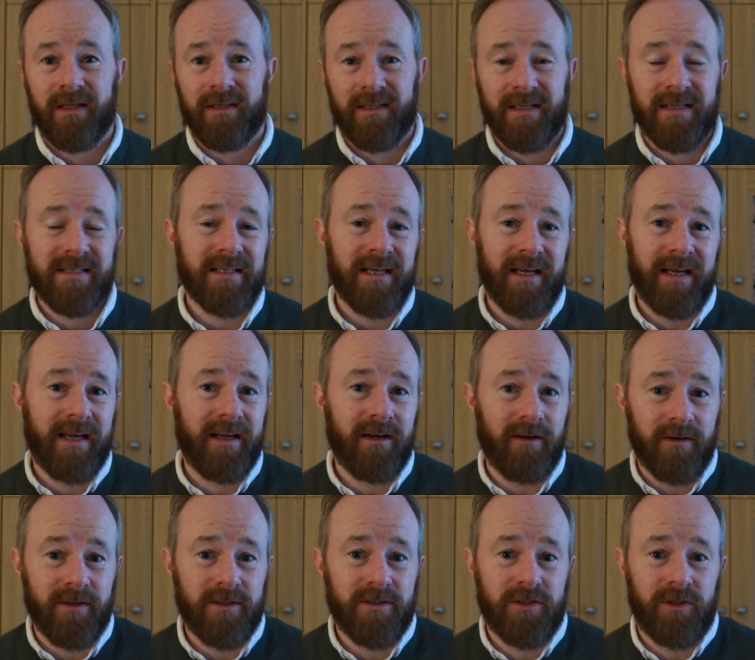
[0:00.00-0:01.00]
This
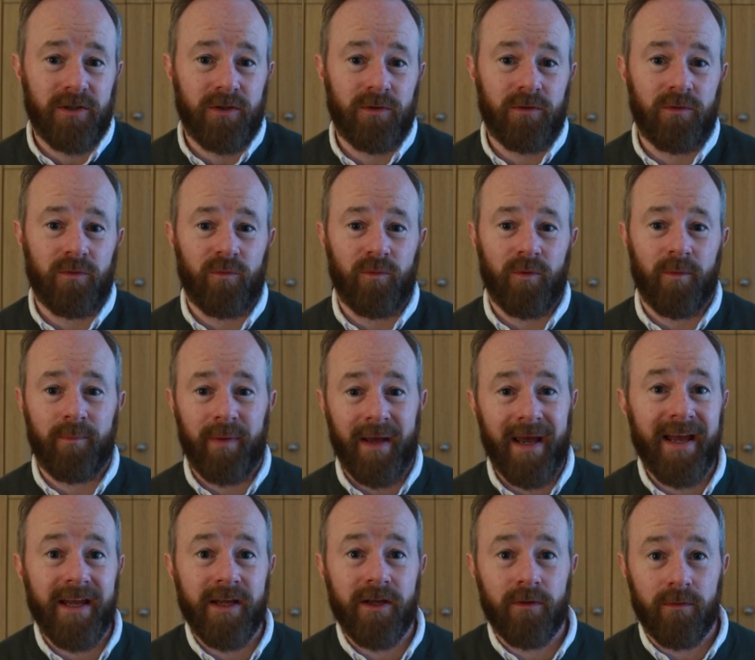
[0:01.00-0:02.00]
AI tool will
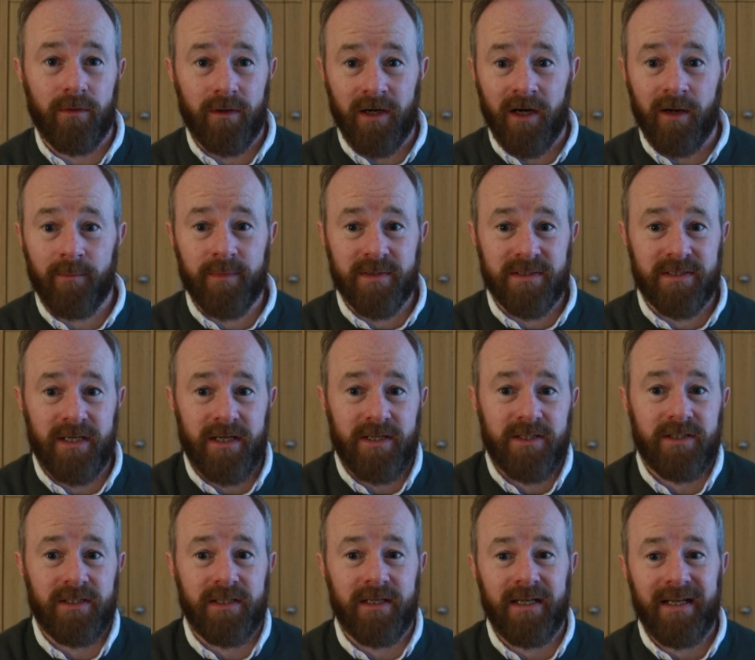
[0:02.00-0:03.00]
pay you a
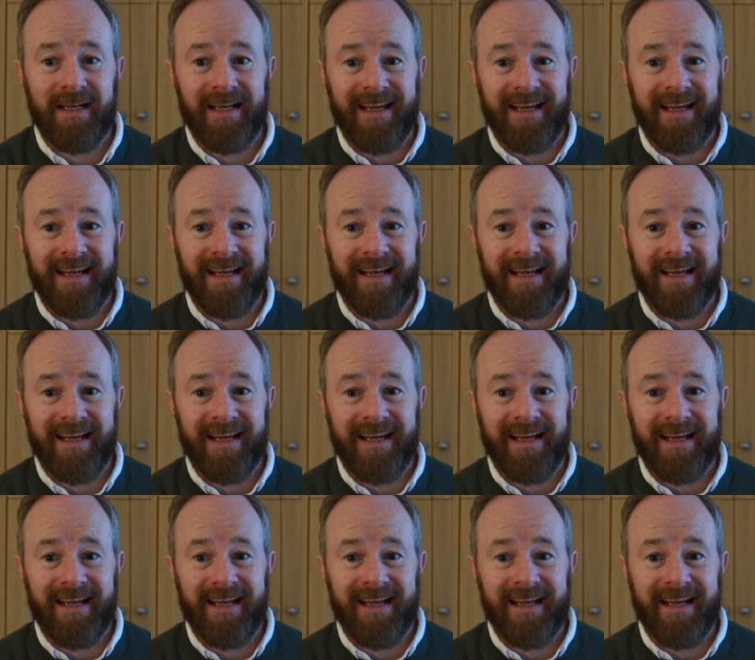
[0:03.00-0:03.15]
compensation